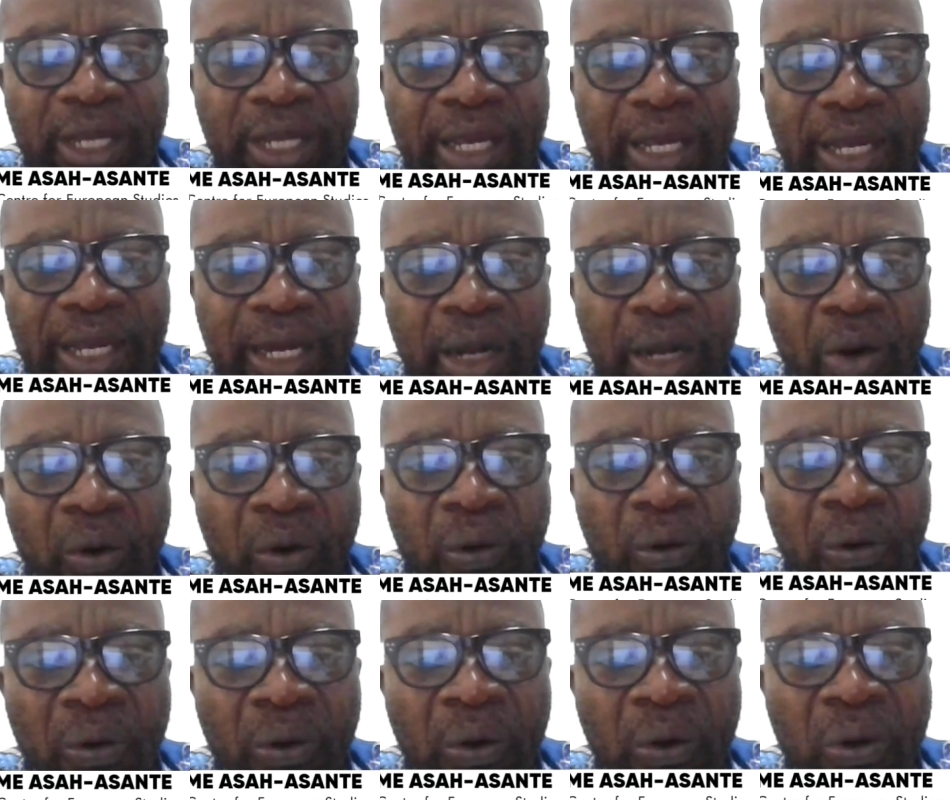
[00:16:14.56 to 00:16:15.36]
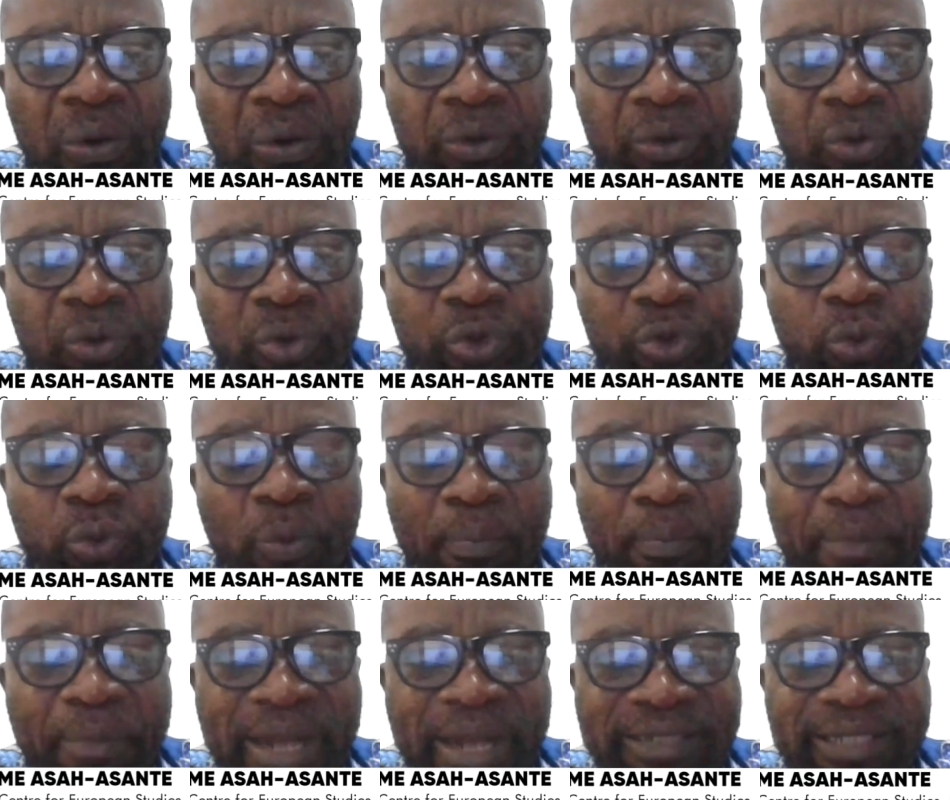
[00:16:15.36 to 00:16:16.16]
all those
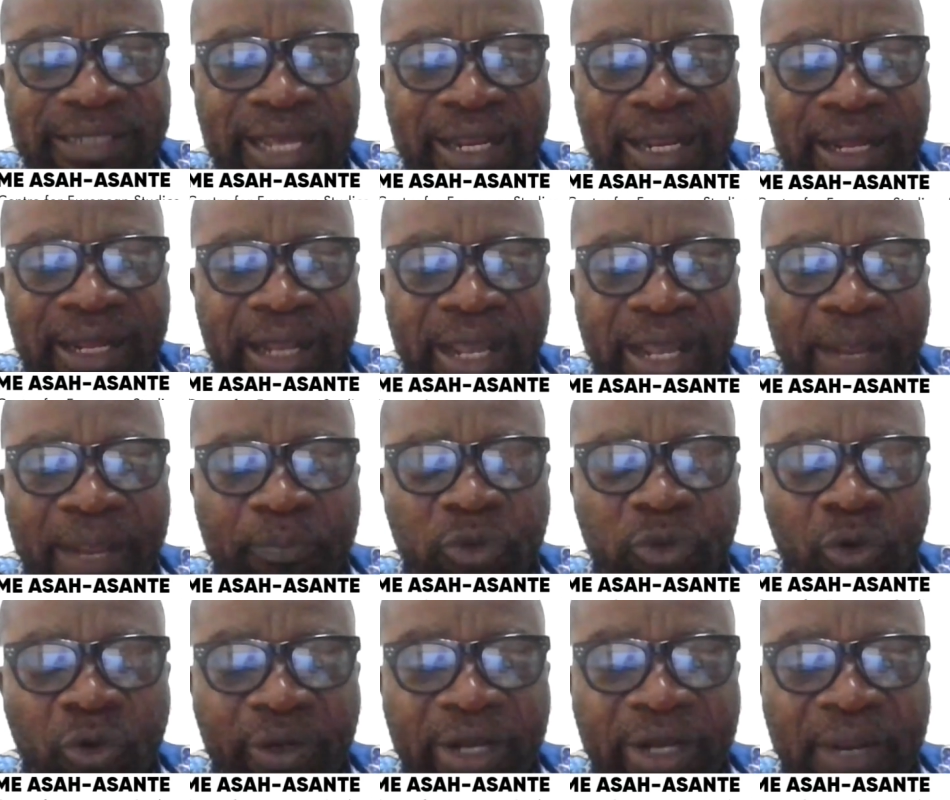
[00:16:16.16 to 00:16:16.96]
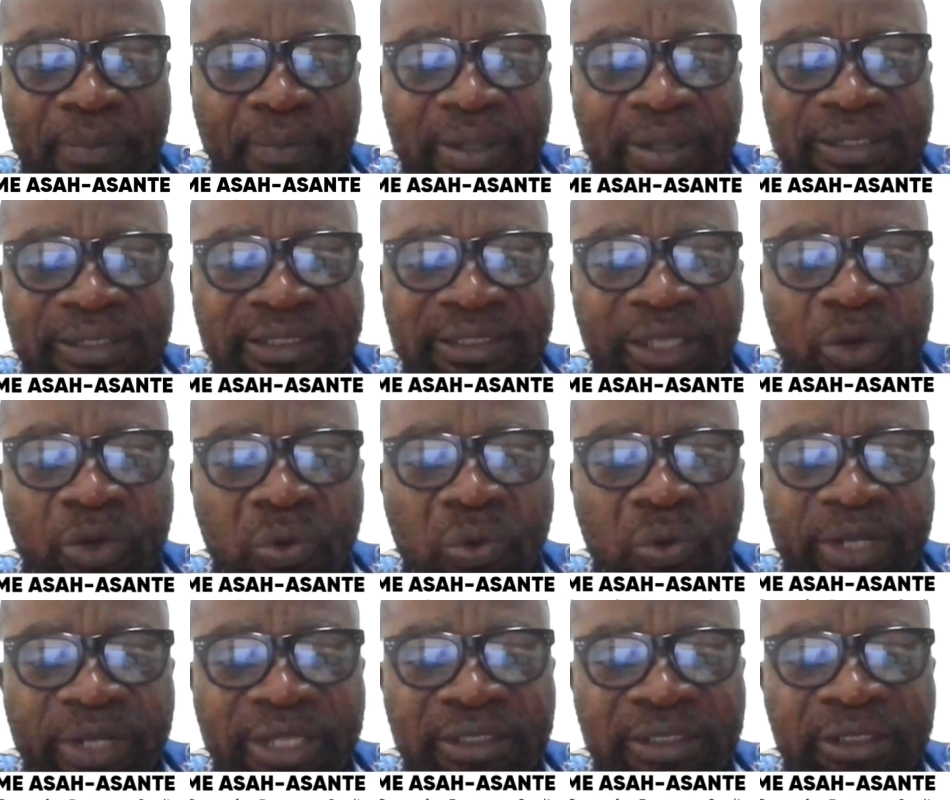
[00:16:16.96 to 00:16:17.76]
who matter, I'm talking about
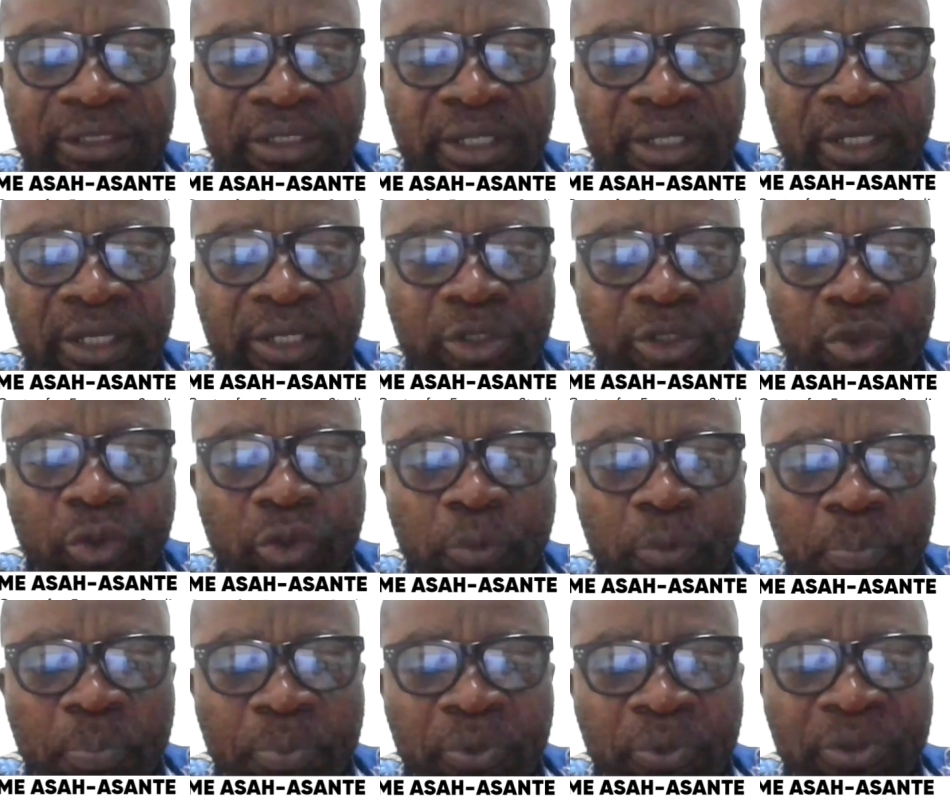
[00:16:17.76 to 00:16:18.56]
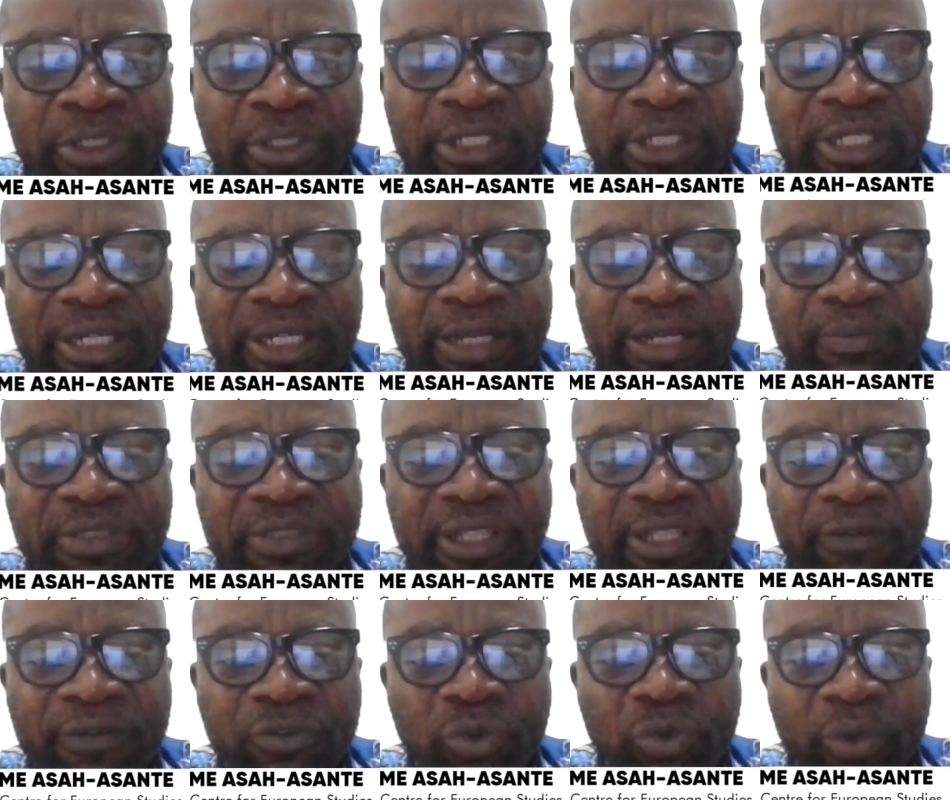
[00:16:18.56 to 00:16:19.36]
stakeholders, should put
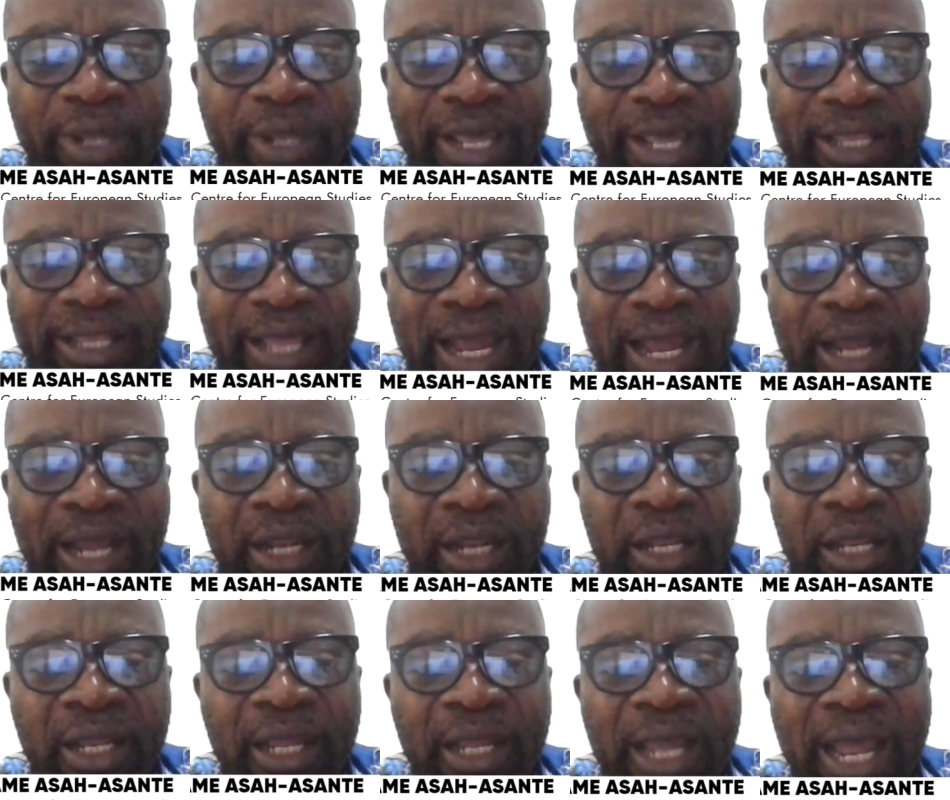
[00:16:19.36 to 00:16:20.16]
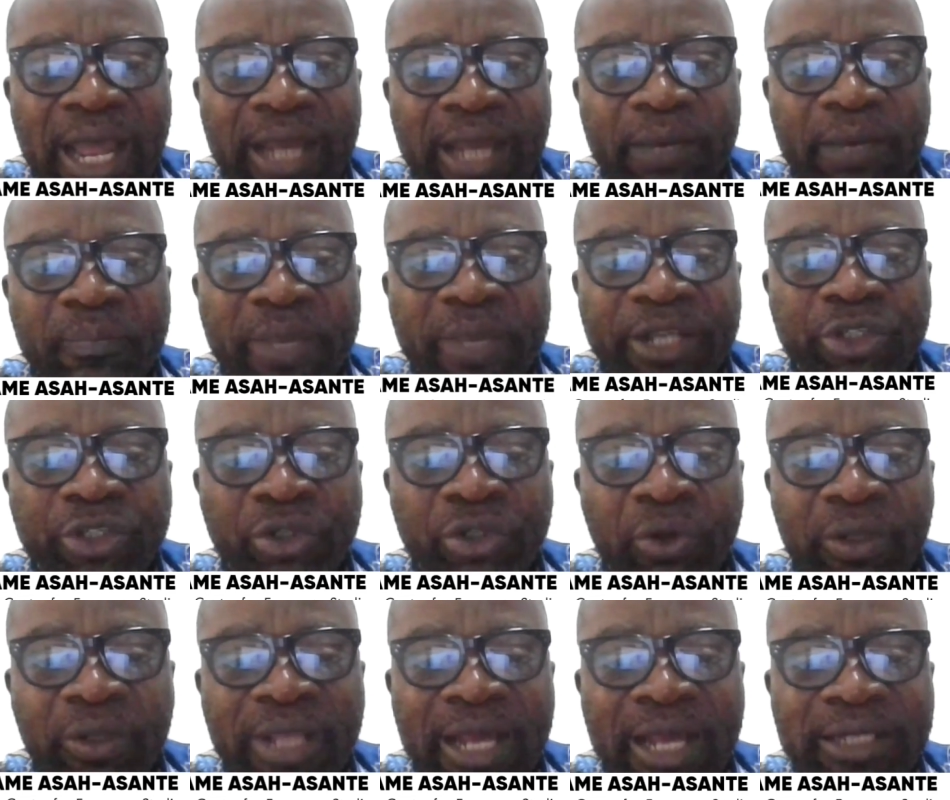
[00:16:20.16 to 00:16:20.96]
themselves together and make
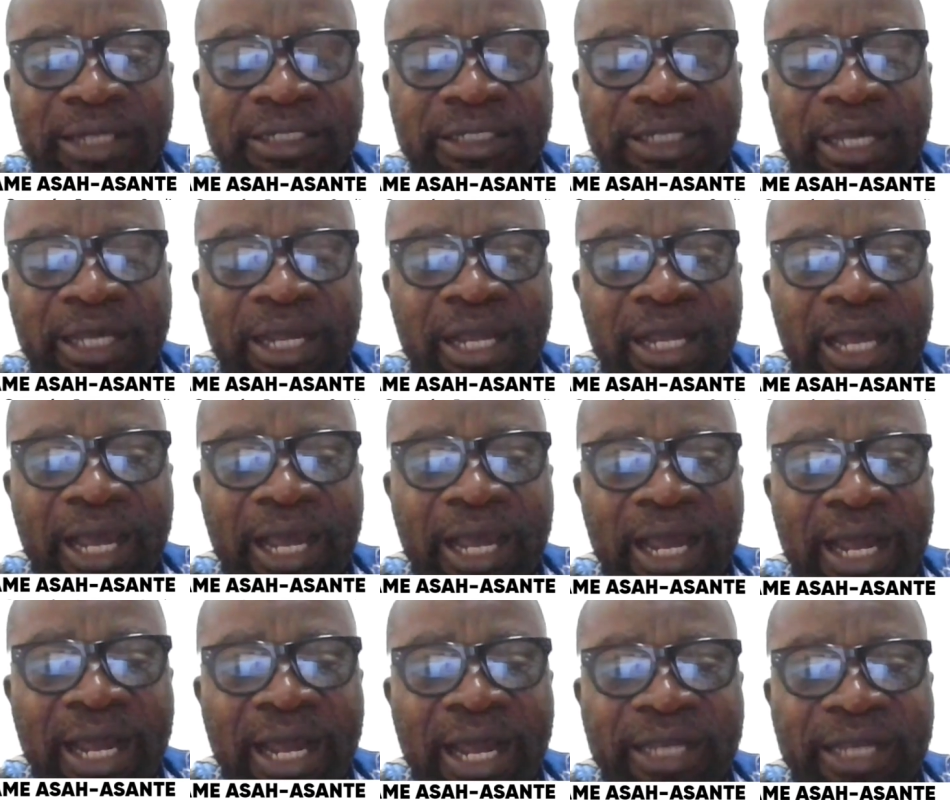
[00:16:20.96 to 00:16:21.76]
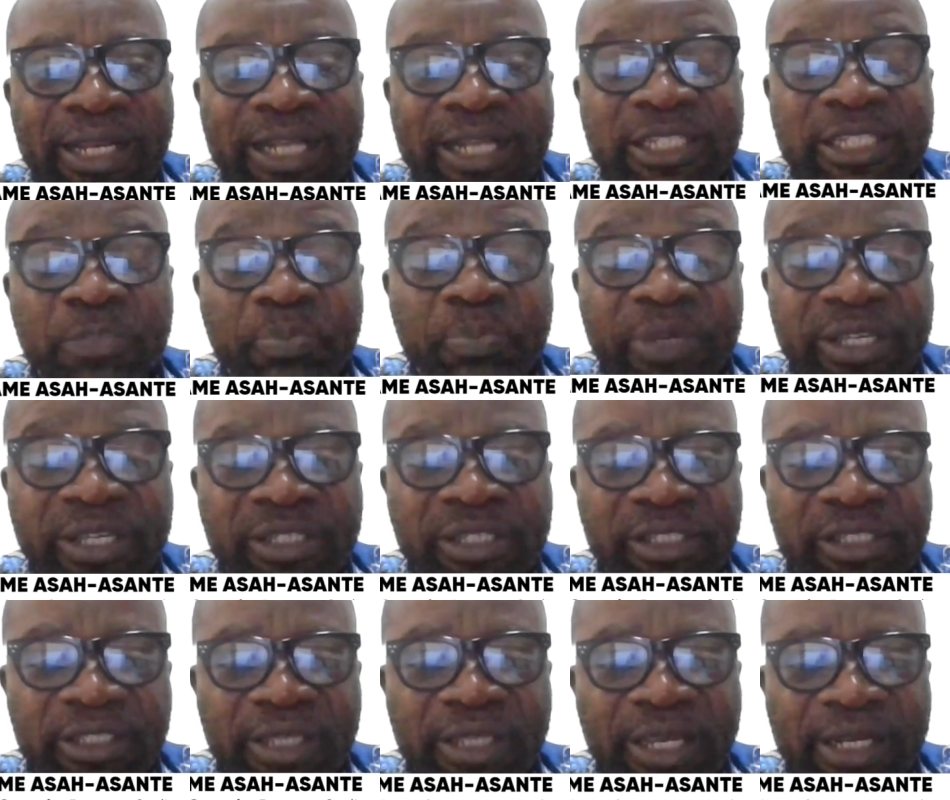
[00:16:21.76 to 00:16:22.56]
sure that uh, there's
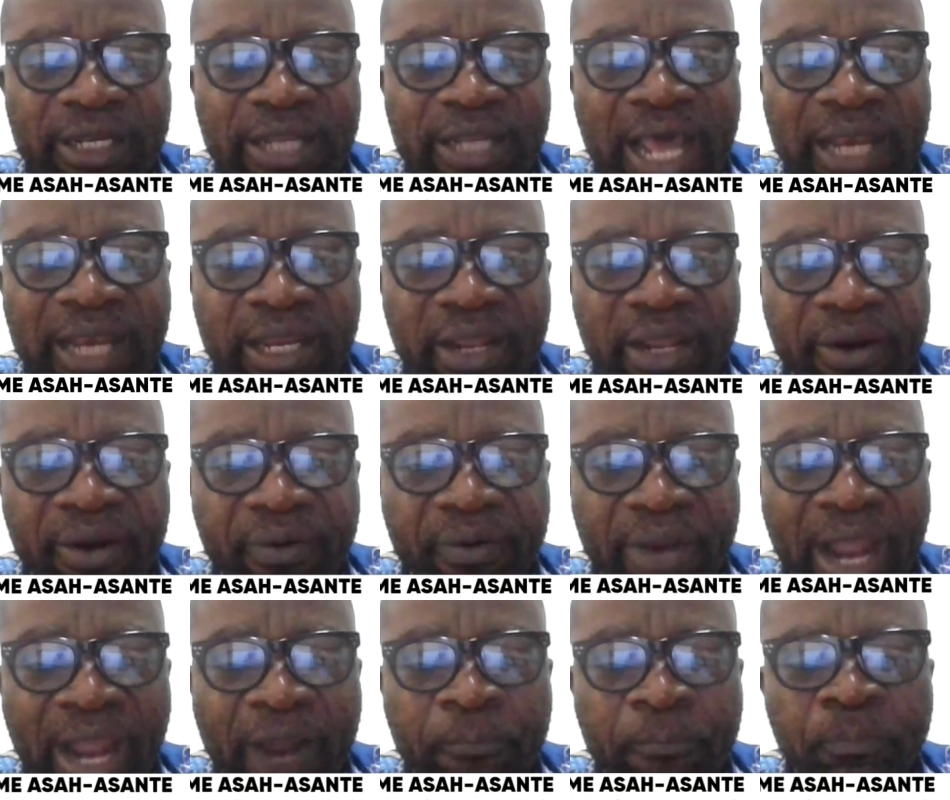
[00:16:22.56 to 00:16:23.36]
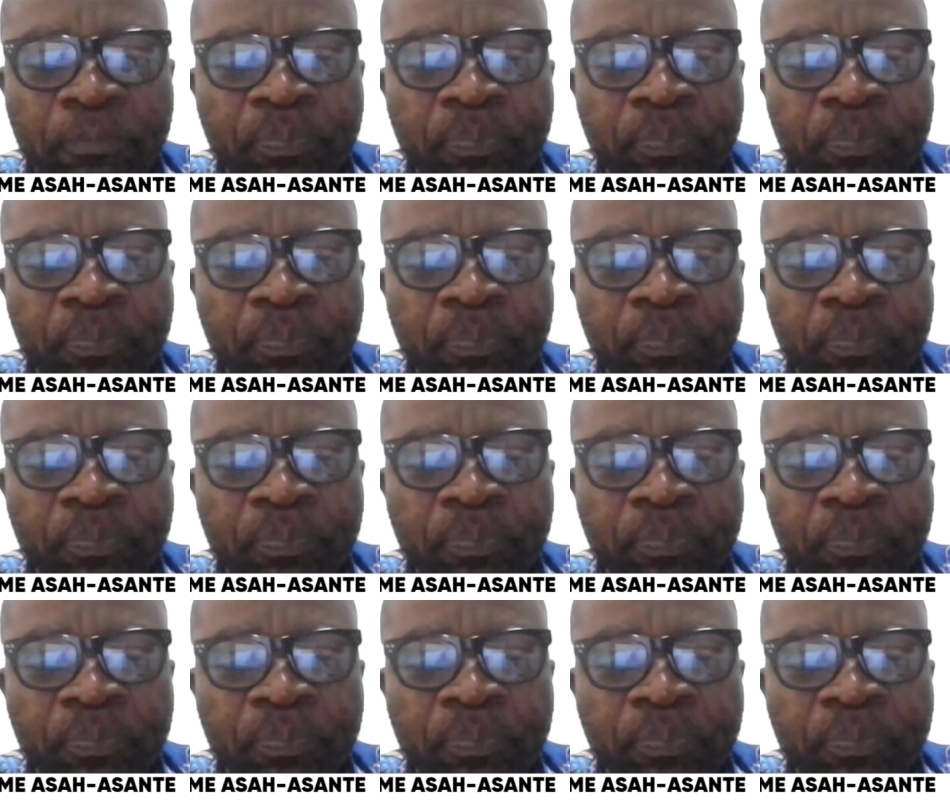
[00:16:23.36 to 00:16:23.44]
peace in that area.